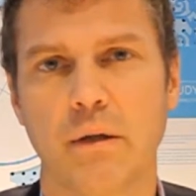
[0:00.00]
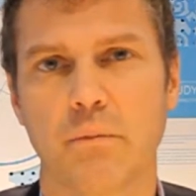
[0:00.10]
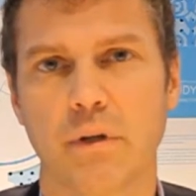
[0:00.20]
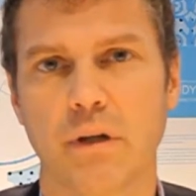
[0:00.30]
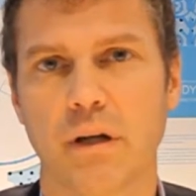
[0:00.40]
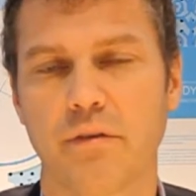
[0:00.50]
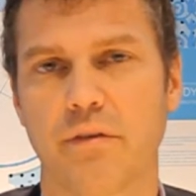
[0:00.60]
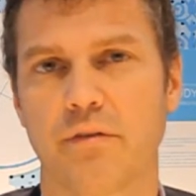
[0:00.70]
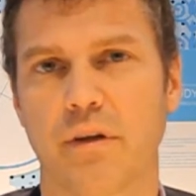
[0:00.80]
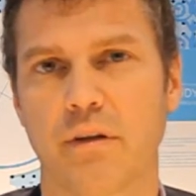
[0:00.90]
But in
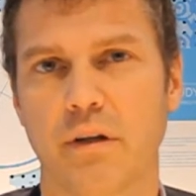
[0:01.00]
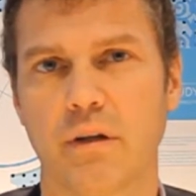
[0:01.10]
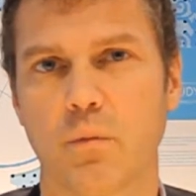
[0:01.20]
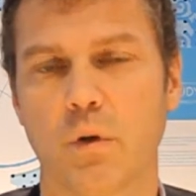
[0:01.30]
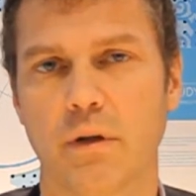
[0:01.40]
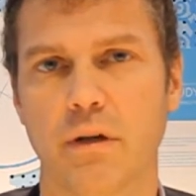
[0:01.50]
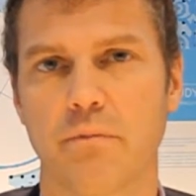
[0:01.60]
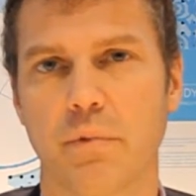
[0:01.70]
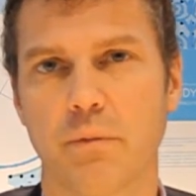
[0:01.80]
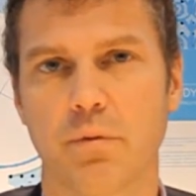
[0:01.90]
essence, I think it will
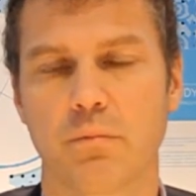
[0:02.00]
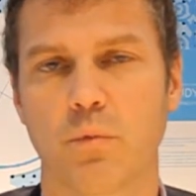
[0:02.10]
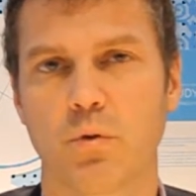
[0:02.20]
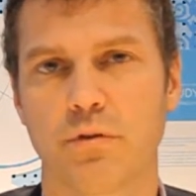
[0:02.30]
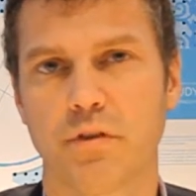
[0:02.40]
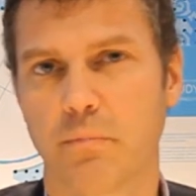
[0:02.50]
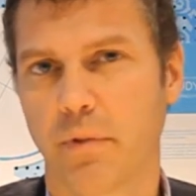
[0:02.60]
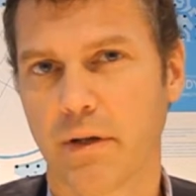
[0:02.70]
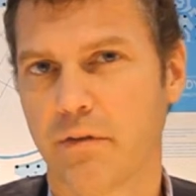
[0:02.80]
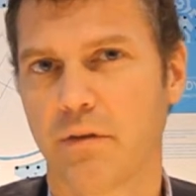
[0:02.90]
give people more
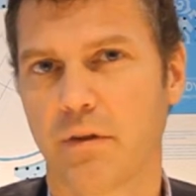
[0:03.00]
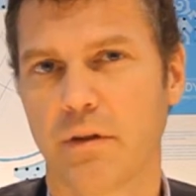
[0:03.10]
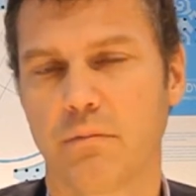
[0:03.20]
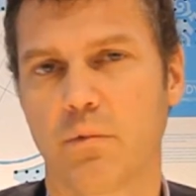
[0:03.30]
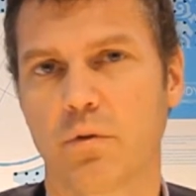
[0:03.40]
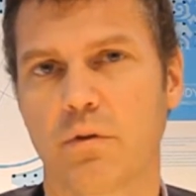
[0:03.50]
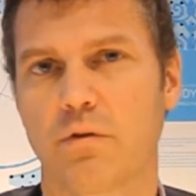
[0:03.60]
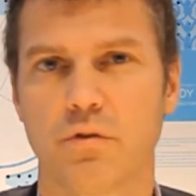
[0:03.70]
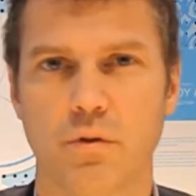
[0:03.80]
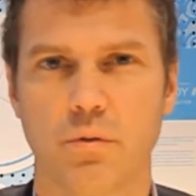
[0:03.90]
simplicity, more
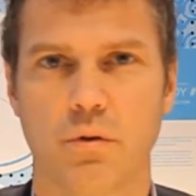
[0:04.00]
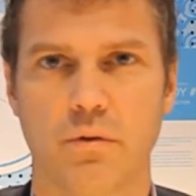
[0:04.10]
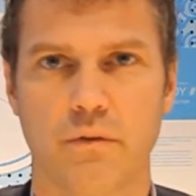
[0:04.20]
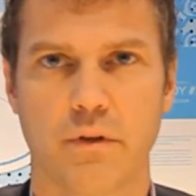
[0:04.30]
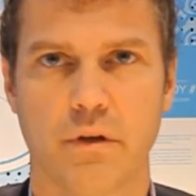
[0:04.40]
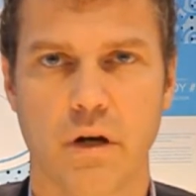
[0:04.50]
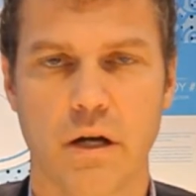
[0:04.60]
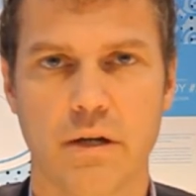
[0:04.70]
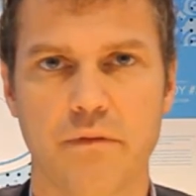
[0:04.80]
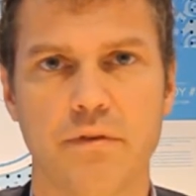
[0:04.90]
control over their
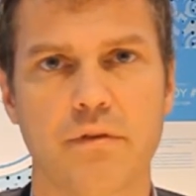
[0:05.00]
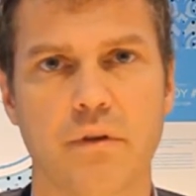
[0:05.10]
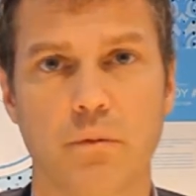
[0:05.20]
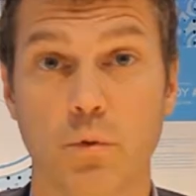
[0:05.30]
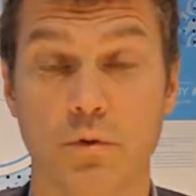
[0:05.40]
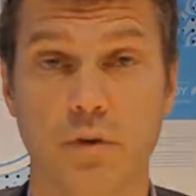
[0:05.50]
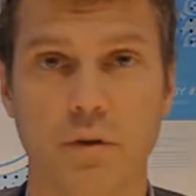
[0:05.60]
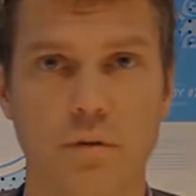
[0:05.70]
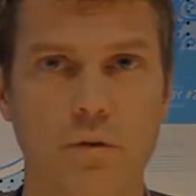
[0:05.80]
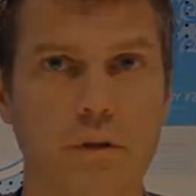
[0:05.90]
lives, and more
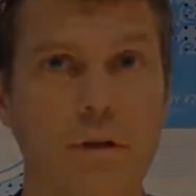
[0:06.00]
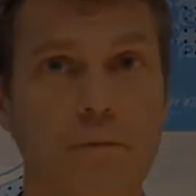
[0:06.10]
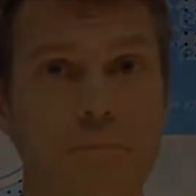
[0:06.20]
security.